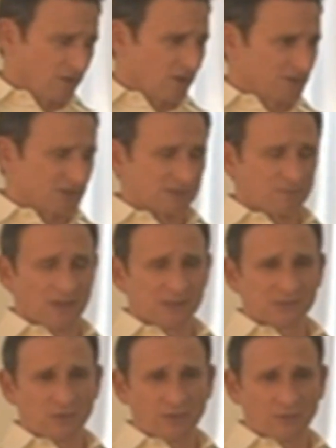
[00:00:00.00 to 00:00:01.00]
have your
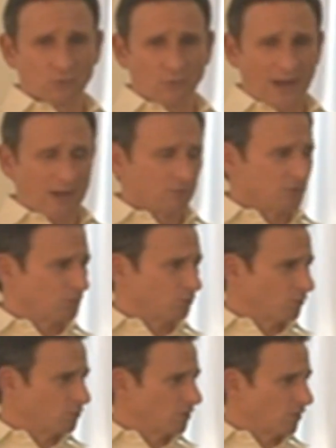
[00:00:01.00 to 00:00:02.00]
unconscious minds go ahead and
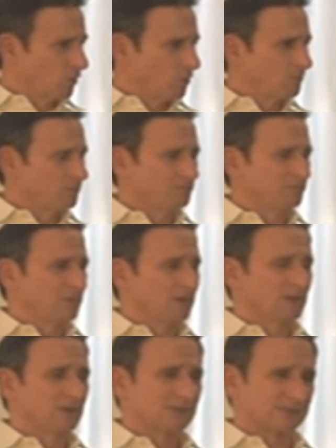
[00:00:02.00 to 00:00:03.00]
ground your route
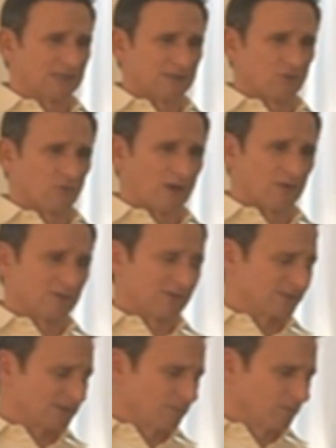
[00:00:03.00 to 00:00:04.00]
home. Send a
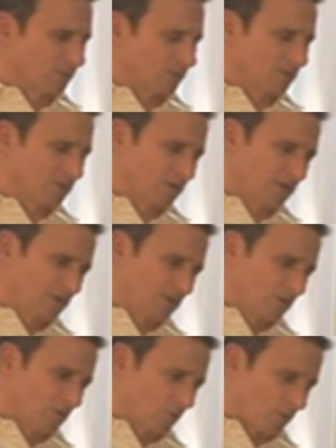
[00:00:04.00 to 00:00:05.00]
grounded
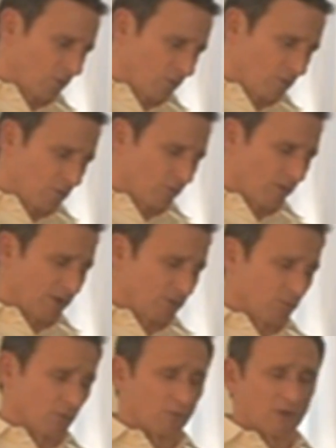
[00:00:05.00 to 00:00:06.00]
symbol, or,
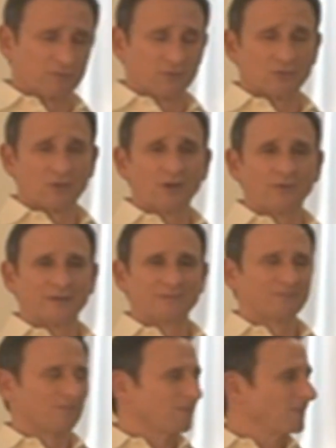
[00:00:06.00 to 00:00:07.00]
or ground your route wherever you're
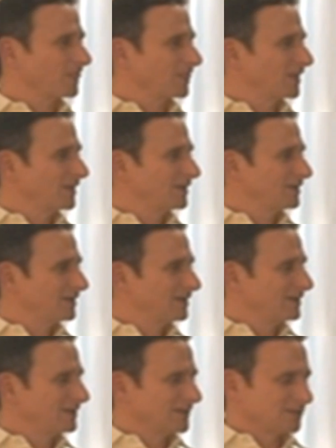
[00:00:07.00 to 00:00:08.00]
going,
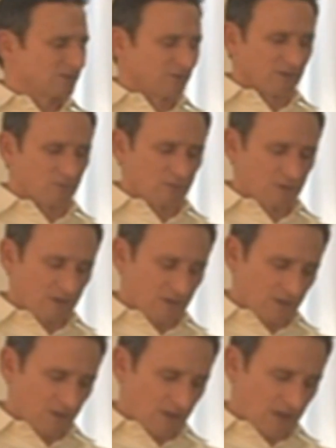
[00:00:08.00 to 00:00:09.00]
so that